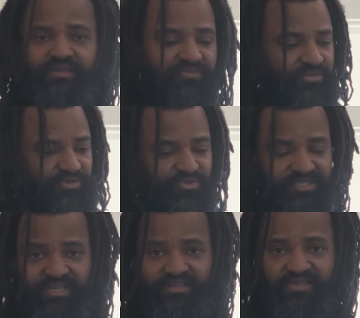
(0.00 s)
if you're
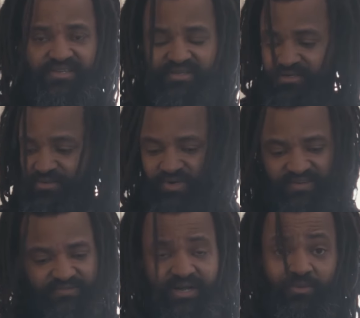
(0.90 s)
using other gear,
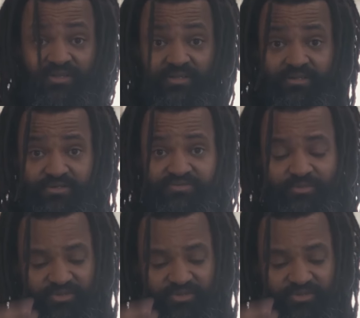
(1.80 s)
whatever, I want to learn from